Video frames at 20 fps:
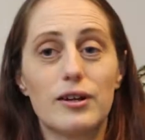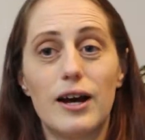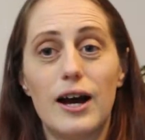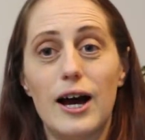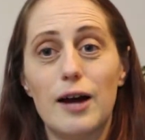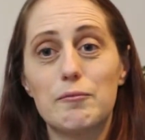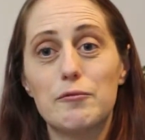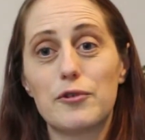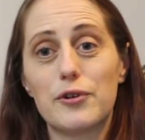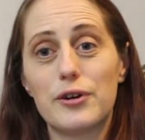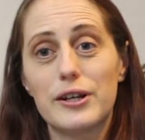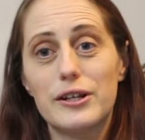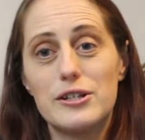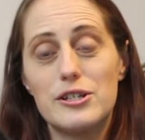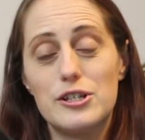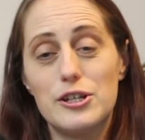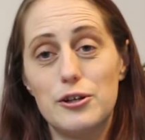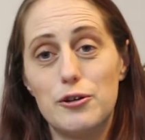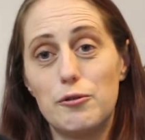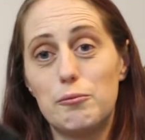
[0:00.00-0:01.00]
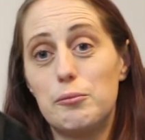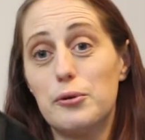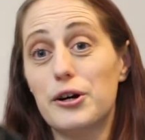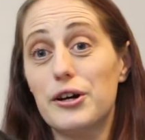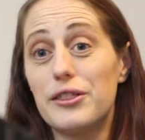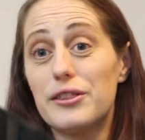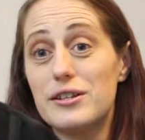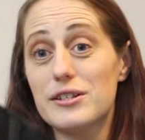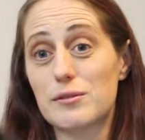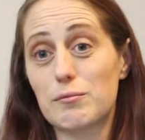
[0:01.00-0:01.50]
I'm going to
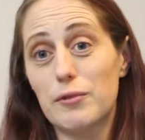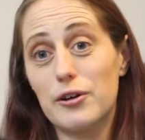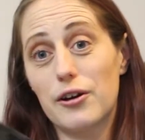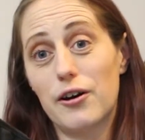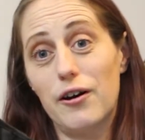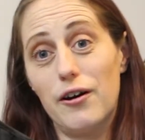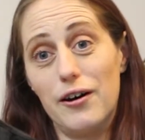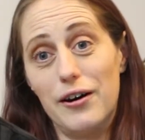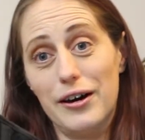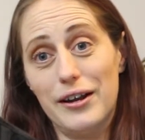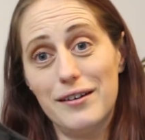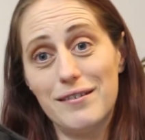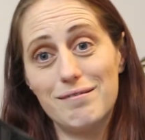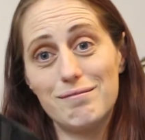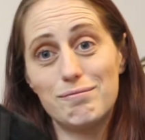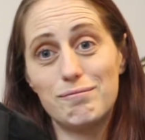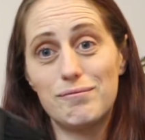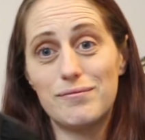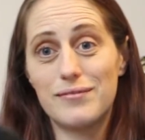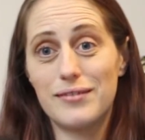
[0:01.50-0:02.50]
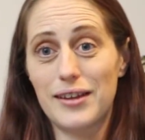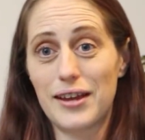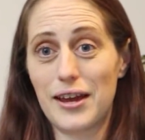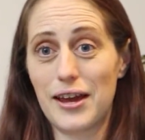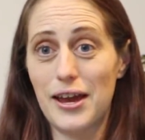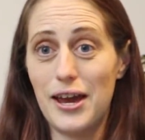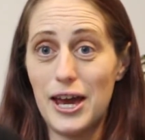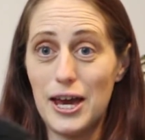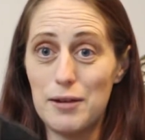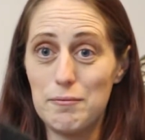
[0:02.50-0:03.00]
put this one on
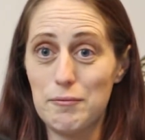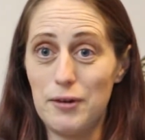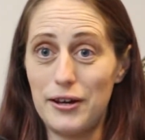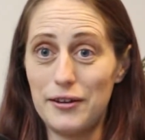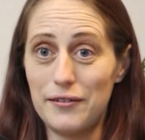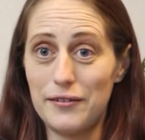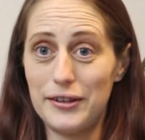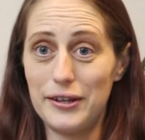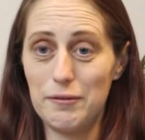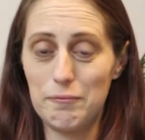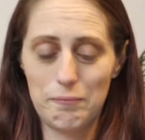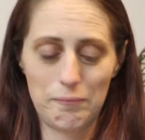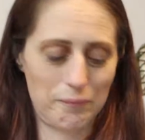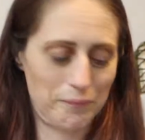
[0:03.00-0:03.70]
and model it.